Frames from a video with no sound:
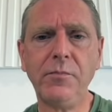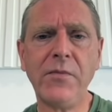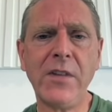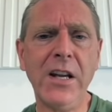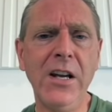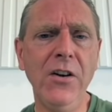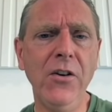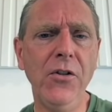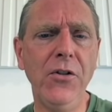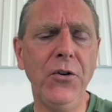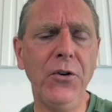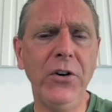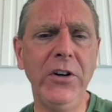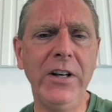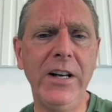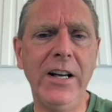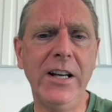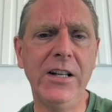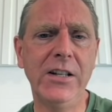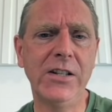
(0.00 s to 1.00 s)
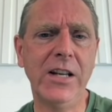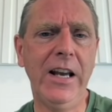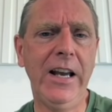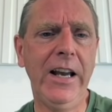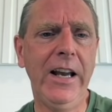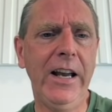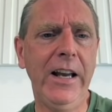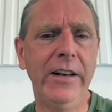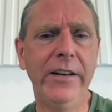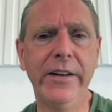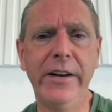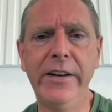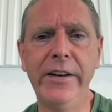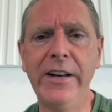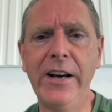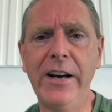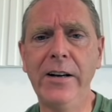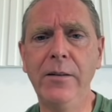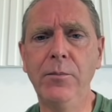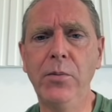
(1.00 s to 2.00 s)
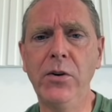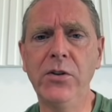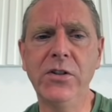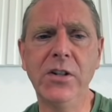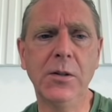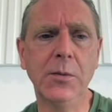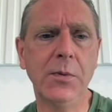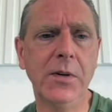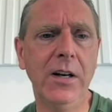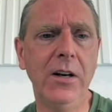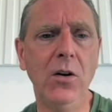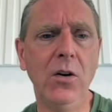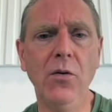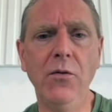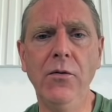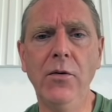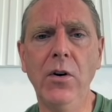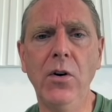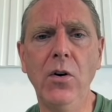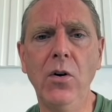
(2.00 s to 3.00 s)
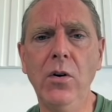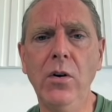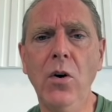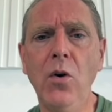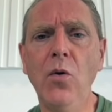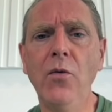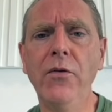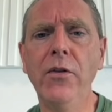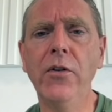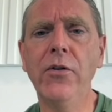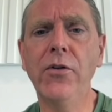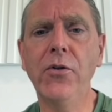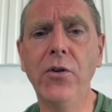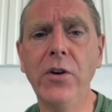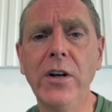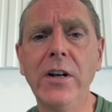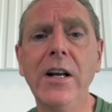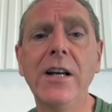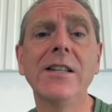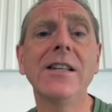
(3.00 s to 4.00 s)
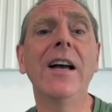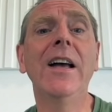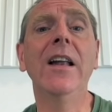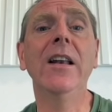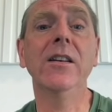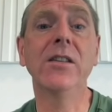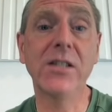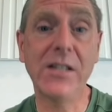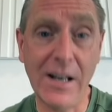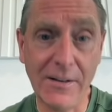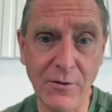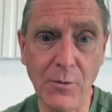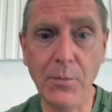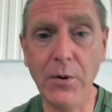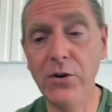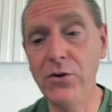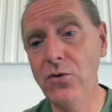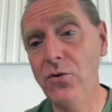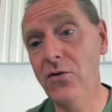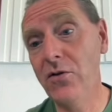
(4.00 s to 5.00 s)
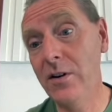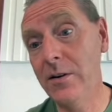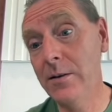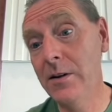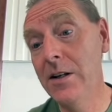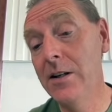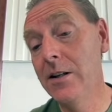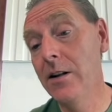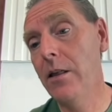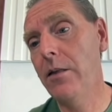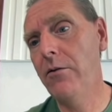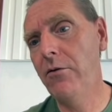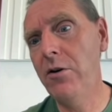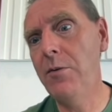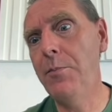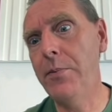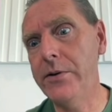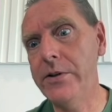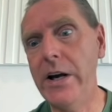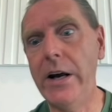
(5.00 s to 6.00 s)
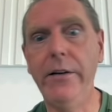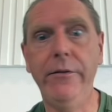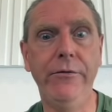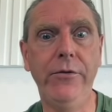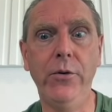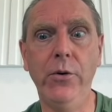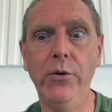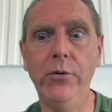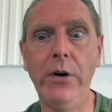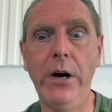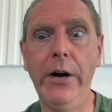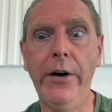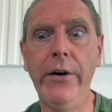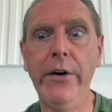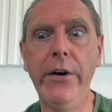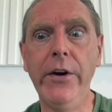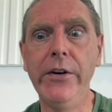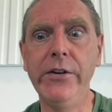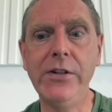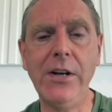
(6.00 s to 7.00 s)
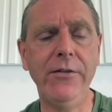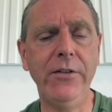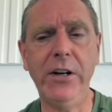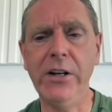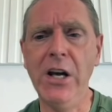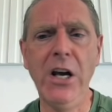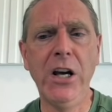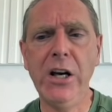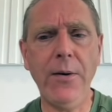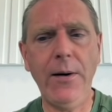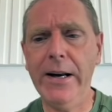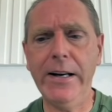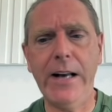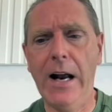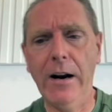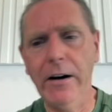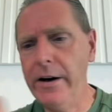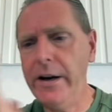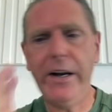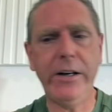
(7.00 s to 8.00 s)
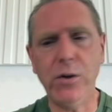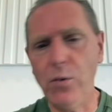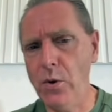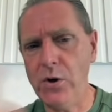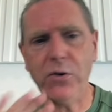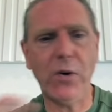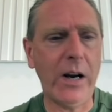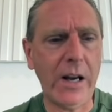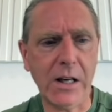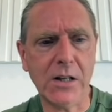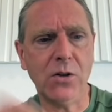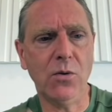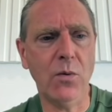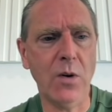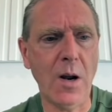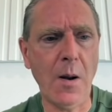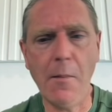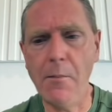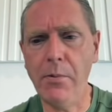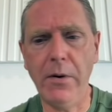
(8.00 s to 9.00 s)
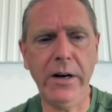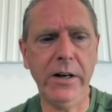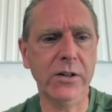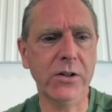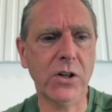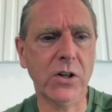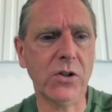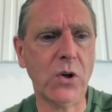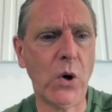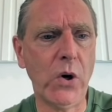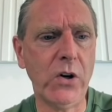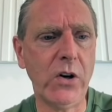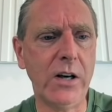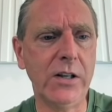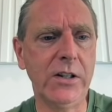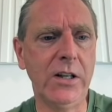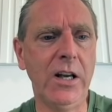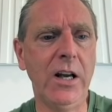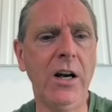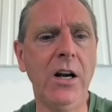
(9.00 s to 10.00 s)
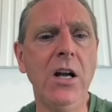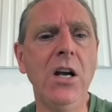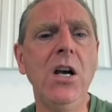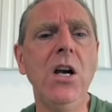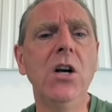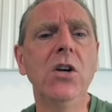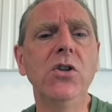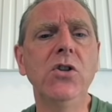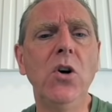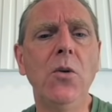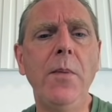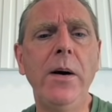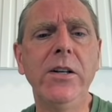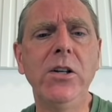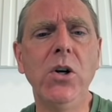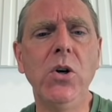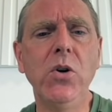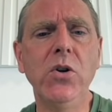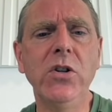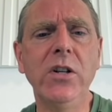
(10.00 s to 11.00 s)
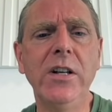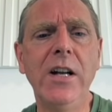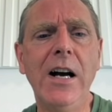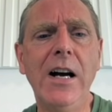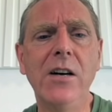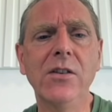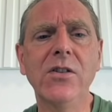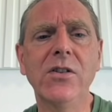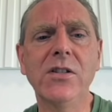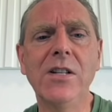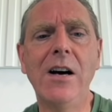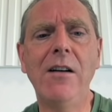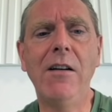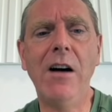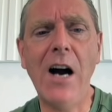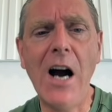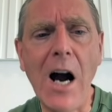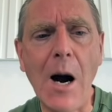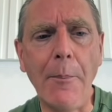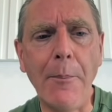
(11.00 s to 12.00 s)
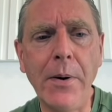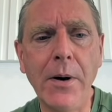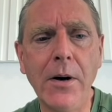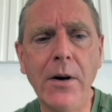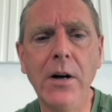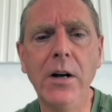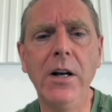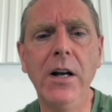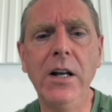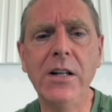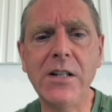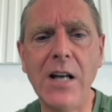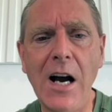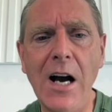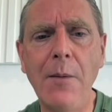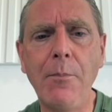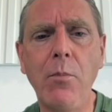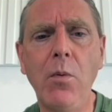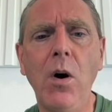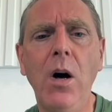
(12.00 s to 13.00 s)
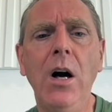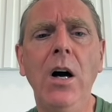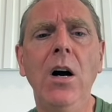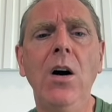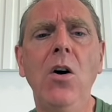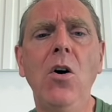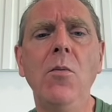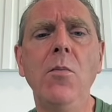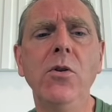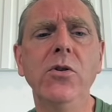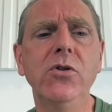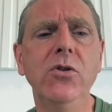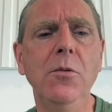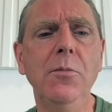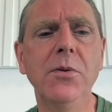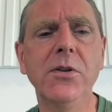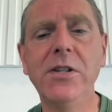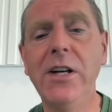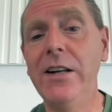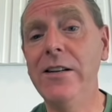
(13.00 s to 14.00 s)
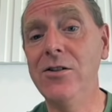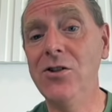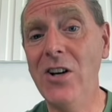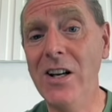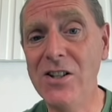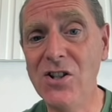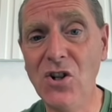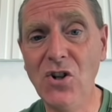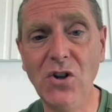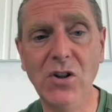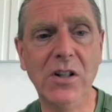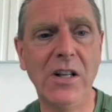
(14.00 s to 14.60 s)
in 30 days and 9.6% over 30 days and 7.23% for 70. Come on, get your words right. Get your brain is just going crazy here. So my Doge in the house is now up. It's up almost 2%, so that's good,